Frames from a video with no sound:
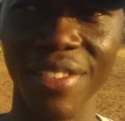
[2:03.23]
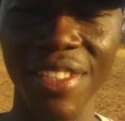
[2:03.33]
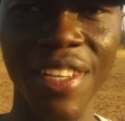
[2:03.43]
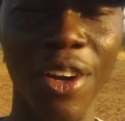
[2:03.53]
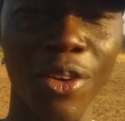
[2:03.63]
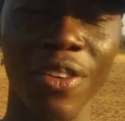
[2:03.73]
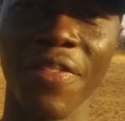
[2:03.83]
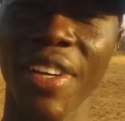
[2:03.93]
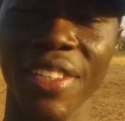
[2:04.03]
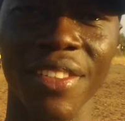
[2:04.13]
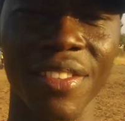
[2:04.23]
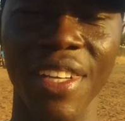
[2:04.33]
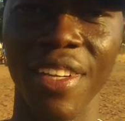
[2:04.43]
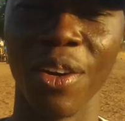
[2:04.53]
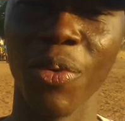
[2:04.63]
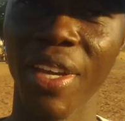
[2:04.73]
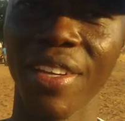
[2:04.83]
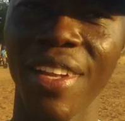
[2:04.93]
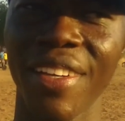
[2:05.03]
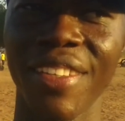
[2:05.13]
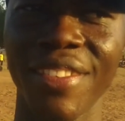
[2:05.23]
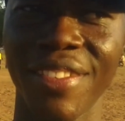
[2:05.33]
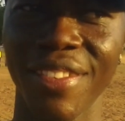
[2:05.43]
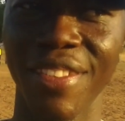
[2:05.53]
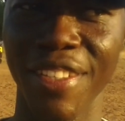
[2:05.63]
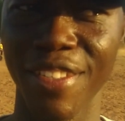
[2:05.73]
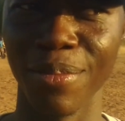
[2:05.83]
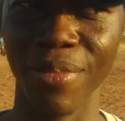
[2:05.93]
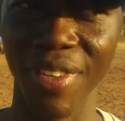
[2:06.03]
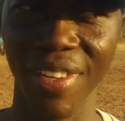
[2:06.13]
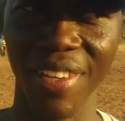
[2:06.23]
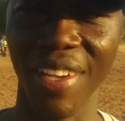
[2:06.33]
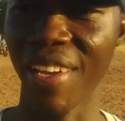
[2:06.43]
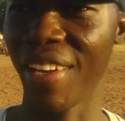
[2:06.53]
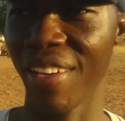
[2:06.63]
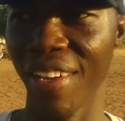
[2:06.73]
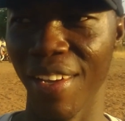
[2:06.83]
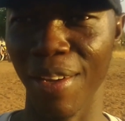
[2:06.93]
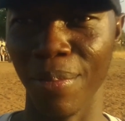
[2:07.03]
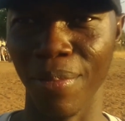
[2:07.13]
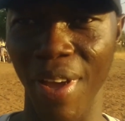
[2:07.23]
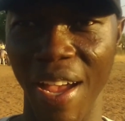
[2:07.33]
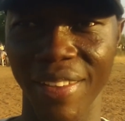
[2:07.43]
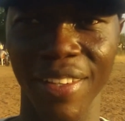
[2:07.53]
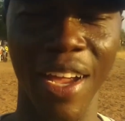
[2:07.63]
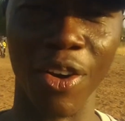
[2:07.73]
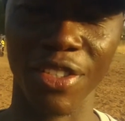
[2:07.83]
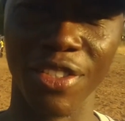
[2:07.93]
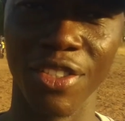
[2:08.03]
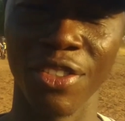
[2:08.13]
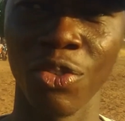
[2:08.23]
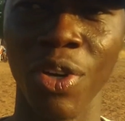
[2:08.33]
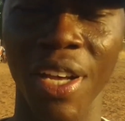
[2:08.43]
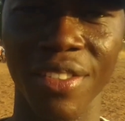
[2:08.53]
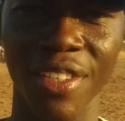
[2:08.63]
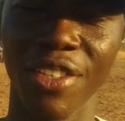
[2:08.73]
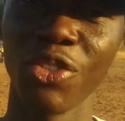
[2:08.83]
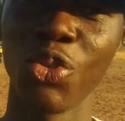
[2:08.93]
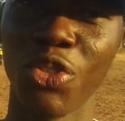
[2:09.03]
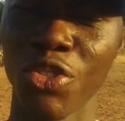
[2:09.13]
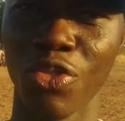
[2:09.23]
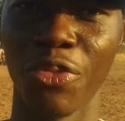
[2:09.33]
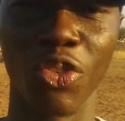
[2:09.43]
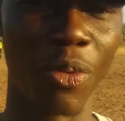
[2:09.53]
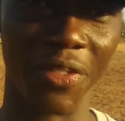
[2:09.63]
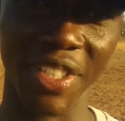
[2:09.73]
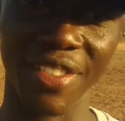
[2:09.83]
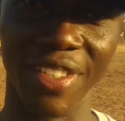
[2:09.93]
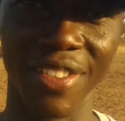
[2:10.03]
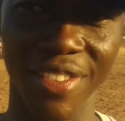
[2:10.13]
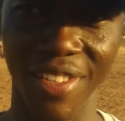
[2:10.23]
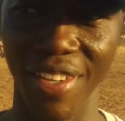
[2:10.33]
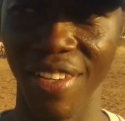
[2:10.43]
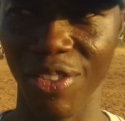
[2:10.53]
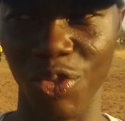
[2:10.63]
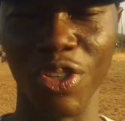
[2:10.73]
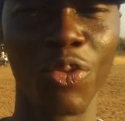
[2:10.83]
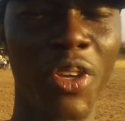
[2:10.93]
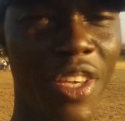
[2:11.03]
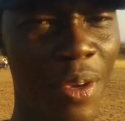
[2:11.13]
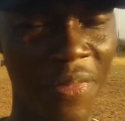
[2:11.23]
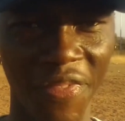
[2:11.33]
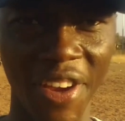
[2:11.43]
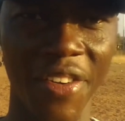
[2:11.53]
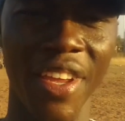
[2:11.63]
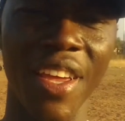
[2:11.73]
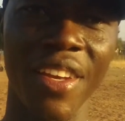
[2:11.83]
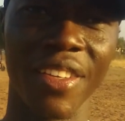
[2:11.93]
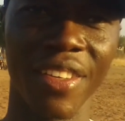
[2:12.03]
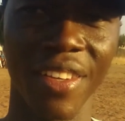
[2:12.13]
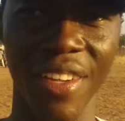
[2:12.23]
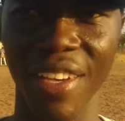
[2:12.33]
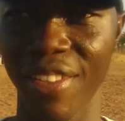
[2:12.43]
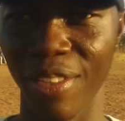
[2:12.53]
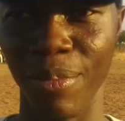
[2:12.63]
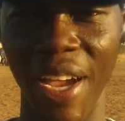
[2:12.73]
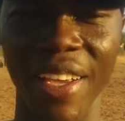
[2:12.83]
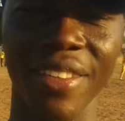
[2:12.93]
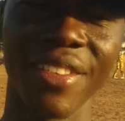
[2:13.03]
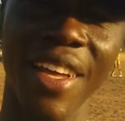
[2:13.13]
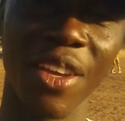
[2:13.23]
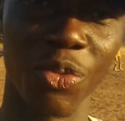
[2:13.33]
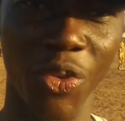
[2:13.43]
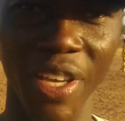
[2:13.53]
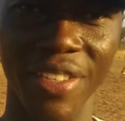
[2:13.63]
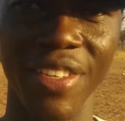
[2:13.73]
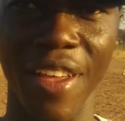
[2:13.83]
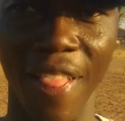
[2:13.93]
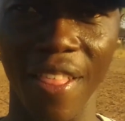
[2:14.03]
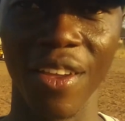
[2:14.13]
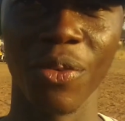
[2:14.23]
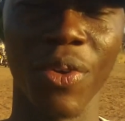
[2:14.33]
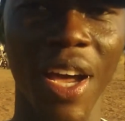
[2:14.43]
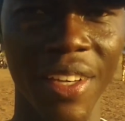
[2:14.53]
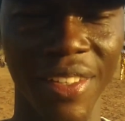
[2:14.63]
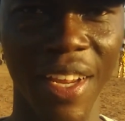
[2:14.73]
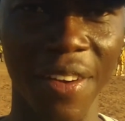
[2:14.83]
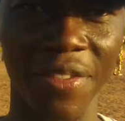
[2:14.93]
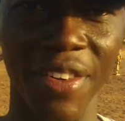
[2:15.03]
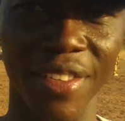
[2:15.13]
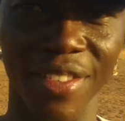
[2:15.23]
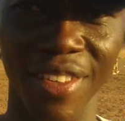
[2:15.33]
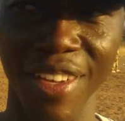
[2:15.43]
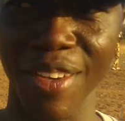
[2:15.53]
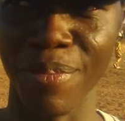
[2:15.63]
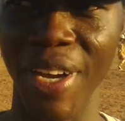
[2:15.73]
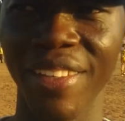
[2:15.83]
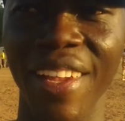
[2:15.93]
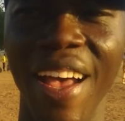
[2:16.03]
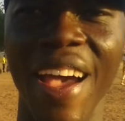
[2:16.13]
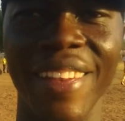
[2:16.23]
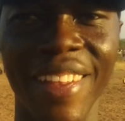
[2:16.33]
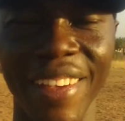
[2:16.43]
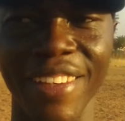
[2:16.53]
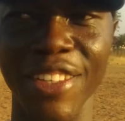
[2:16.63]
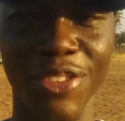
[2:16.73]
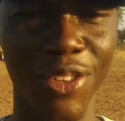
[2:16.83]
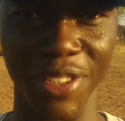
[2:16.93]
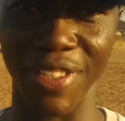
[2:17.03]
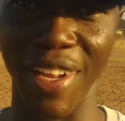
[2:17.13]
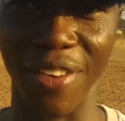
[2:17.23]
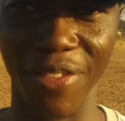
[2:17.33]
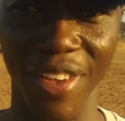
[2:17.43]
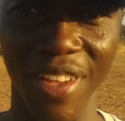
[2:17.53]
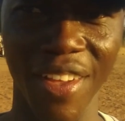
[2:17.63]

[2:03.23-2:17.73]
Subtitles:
These are all factors that are working against the team. And I think our CEO has taken notice of some of these things. Today we came very early. I think by 9 we're here. We had enough rest. But I think it's not enough.